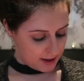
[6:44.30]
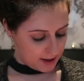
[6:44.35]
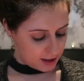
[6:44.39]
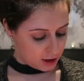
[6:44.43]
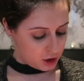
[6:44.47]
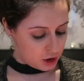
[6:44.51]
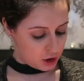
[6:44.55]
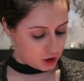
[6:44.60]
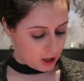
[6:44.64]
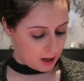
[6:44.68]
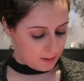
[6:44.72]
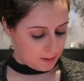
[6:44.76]

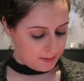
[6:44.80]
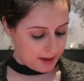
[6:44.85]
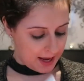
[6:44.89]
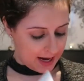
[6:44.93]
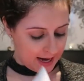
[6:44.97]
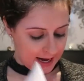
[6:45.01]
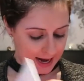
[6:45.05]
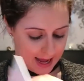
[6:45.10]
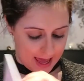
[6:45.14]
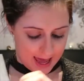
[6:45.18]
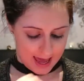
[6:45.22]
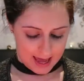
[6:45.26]

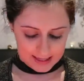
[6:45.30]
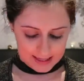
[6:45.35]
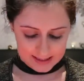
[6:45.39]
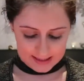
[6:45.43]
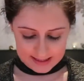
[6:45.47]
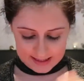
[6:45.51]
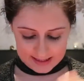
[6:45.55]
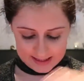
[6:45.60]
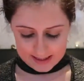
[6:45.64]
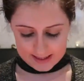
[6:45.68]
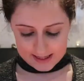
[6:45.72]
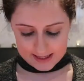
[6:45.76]
Shopping
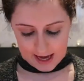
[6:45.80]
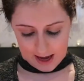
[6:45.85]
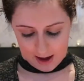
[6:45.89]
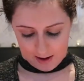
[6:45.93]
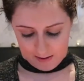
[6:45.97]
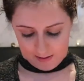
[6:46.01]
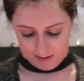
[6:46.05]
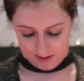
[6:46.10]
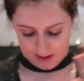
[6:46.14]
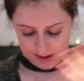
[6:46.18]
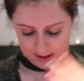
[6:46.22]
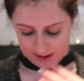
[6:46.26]
list, so
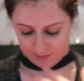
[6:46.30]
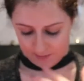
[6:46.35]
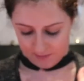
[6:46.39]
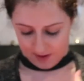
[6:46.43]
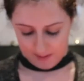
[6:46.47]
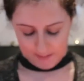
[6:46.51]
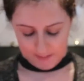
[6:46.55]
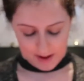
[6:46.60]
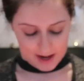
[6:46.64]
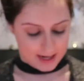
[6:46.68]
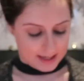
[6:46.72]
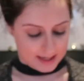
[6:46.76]
I can
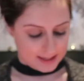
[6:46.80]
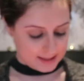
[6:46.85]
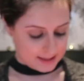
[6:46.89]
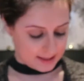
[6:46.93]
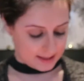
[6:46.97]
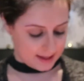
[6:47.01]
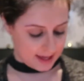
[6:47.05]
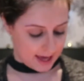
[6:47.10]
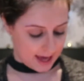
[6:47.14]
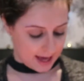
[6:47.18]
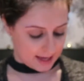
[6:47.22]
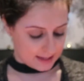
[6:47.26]
write my list of
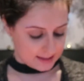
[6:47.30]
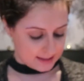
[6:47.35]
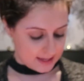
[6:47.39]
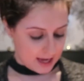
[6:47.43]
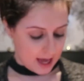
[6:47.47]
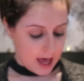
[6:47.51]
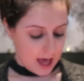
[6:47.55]
things.